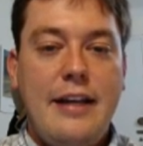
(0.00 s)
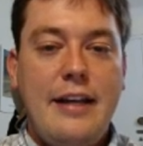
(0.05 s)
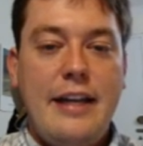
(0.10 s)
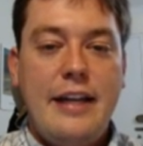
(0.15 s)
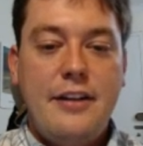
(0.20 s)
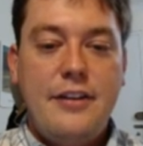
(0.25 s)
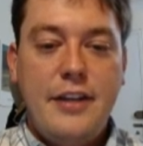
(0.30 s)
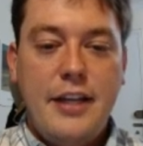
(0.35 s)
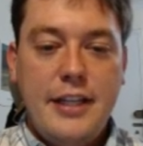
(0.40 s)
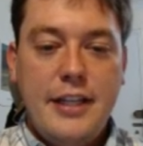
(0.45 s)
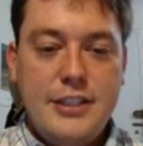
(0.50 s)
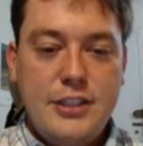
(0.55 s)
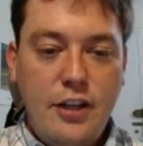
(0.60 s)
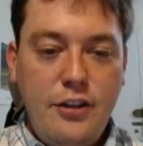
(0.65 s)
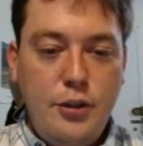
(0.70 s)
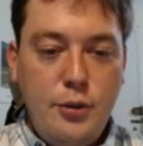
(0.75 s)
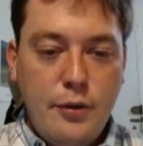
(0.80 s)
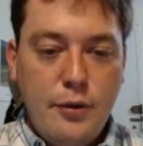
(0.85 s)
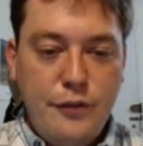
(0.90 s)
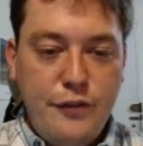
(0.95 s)
And it's
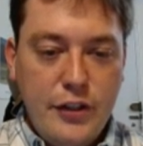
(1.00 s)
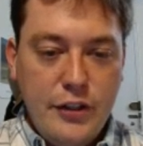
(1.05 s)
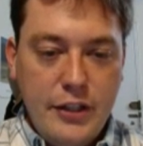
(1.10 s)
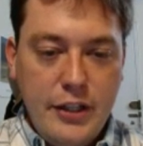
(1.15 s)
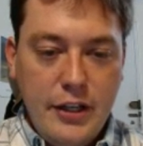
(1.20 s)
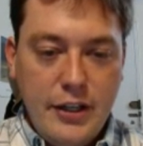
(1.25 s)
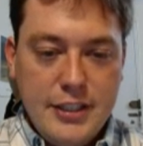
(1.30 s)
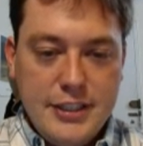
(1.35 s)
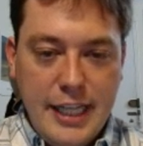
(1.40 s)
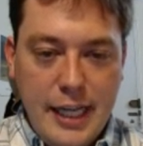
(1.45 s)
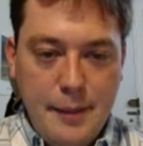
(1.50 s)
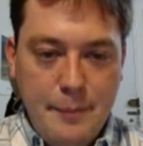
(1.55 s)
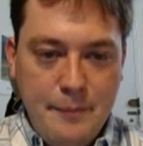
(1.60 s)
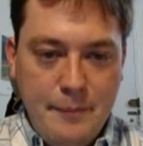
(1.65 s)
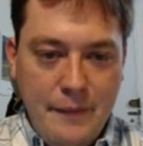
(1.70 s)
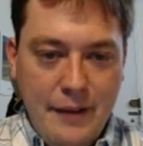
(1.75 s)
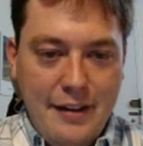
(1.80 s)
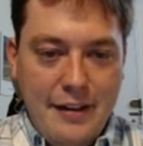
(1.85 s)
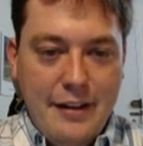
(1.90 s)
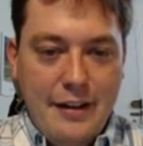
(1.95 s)
on to Aphelions
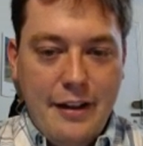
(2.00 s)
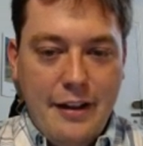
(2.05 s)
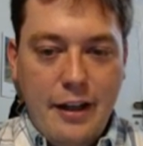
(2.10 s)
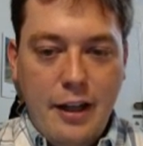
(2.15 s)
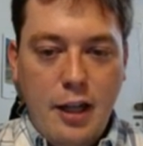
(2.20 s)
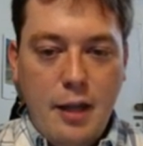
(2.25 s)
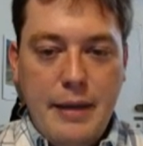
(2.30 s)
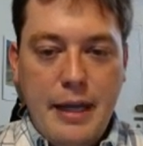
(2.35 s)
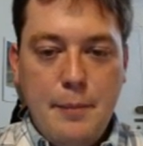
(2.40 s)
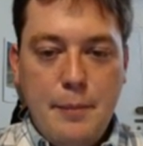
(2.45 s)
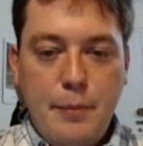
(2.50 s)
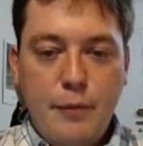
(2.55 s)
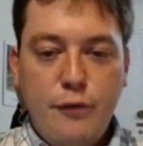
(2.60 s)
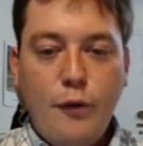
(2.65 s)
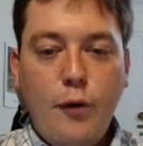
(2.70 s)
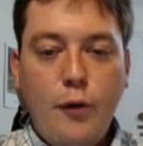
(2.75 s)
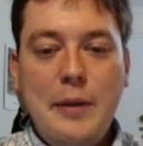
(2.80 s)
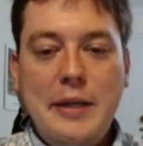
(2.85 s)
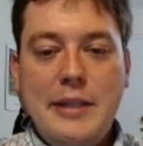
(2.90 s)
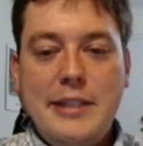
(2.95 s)
game. And
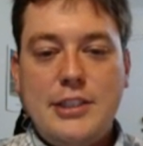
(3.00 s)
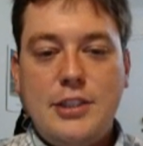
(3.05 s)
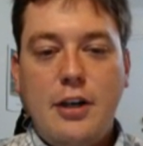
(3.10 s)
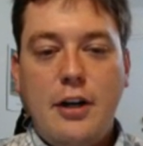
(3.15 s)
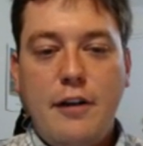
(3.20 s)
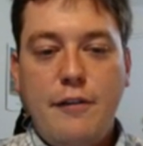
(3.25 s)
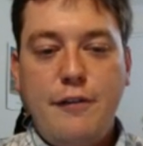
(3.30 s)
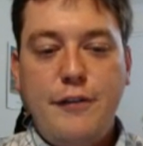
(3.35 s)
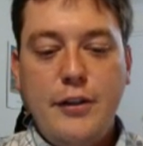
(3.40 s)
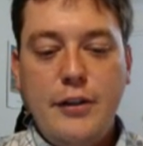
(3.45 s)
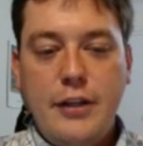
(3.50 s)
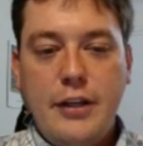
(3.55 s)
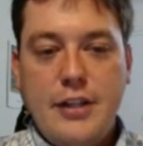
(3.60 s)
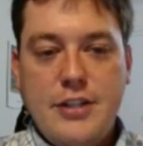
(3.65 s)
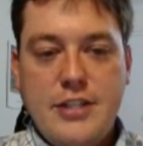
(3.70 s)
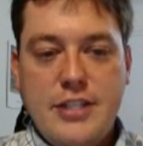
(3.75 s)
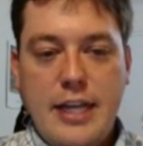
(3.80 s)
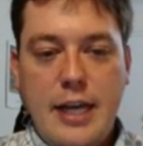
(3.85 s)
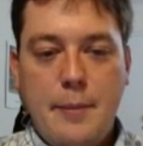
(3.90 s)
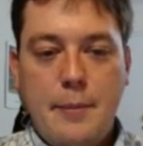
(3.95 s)
before we start
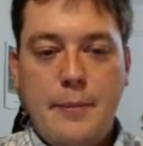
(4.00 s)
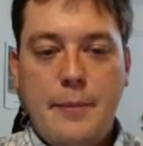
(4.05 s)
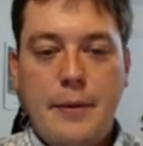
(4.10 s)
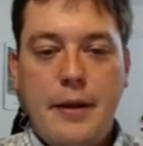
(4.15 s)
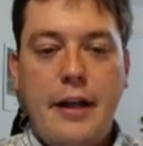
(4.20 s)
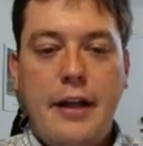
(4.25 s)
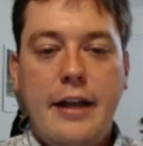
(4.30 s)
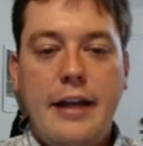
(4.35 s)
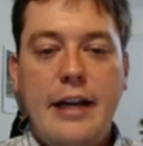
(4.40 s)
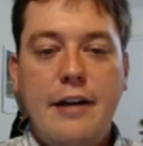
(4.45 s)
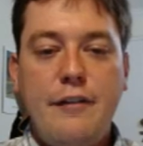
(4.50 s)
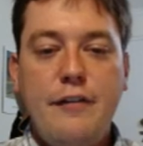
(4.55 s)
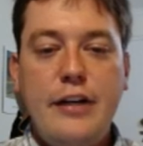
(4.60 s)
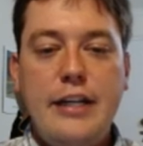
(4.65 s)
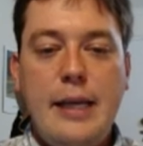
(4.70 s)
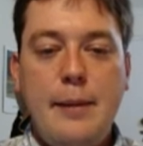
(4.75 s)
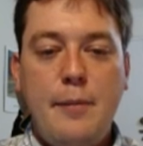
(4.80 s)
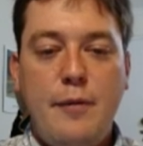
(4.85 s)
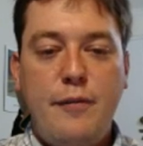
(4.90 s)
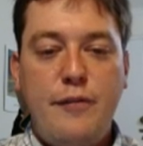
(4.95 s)
Aphelions game,
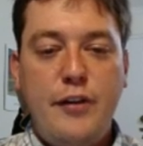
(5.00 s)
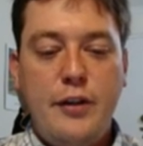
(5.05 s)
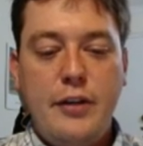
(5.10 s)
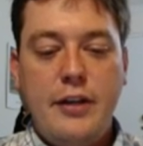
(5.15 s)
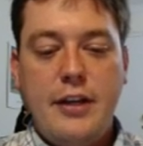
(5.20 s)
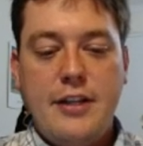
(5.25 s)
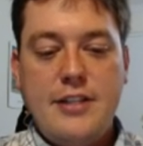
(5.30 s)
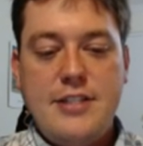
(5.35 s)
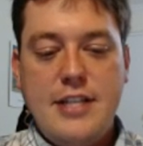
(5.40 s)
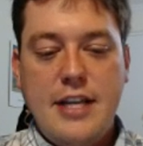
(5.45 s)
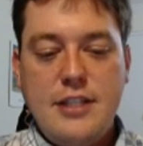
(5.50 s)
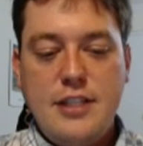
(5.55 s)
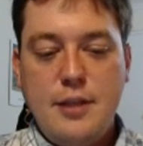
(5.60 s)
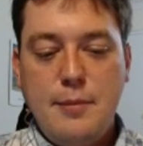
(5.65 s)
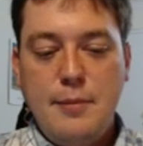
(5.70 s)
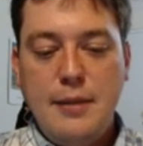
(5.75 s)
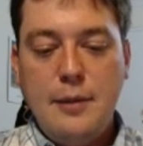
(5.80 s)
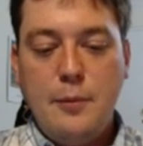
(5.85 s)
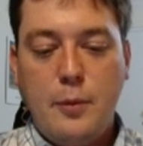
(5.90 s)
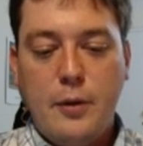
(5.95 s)
every game Aphelion sends
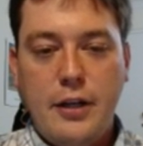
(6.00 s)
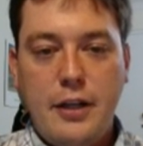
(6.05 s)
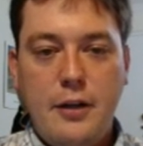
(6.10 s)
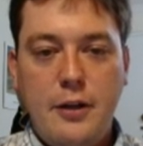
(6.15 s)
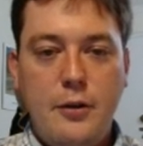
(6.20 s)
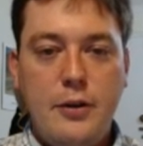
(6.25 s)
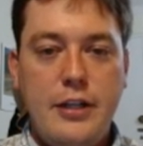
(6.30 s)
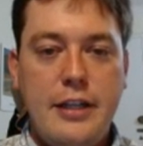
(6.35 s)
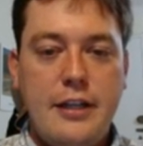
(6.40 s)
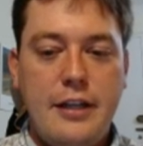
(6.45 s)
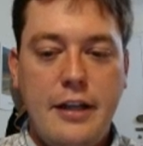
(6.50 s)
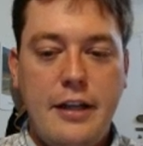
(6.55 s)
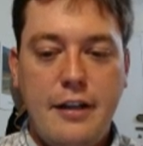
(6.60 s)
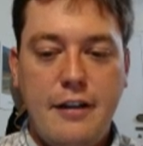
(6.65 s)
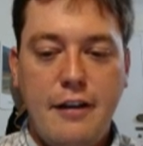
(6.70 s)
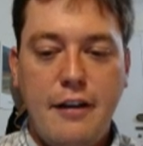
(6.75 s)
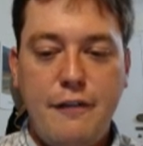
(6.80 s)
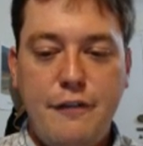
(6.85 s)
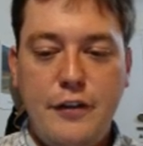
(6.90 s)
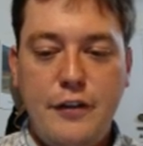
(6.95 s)
to me, we're going to look at
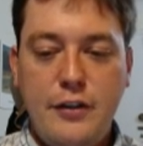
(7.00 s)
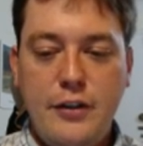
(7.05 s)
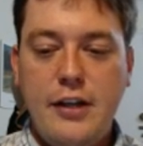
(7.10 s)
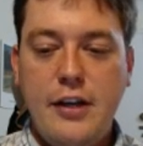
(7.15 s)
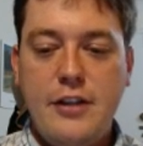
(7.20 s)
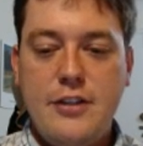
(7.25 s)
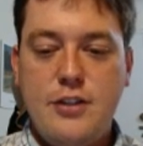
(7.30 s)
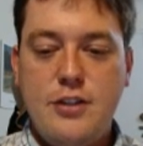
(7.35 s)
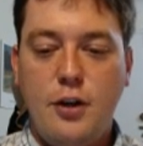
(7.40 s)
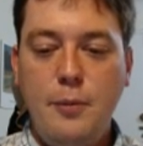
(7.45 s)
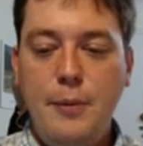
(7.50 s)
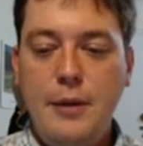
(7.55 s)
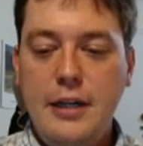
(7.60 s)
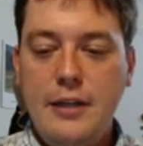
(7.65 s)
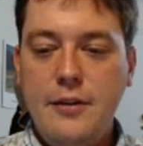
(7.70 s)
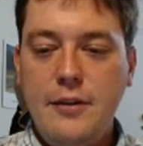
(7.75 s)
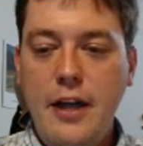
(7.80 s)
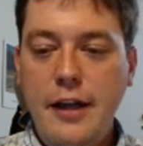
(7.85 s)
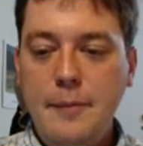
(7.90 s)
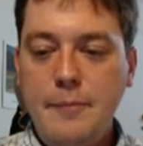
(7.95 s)
Aphelions
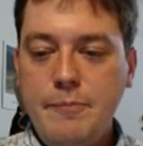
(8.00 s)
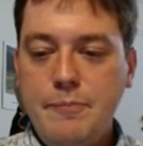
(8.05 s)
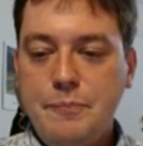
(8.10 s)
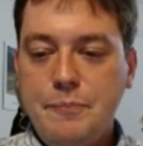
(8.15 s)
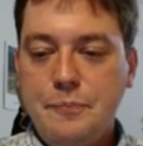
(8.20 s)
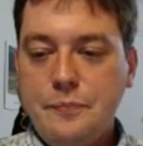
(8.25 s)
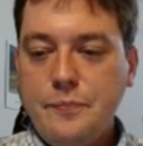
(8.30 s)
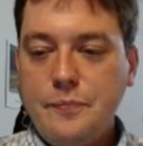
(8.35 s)
opening line.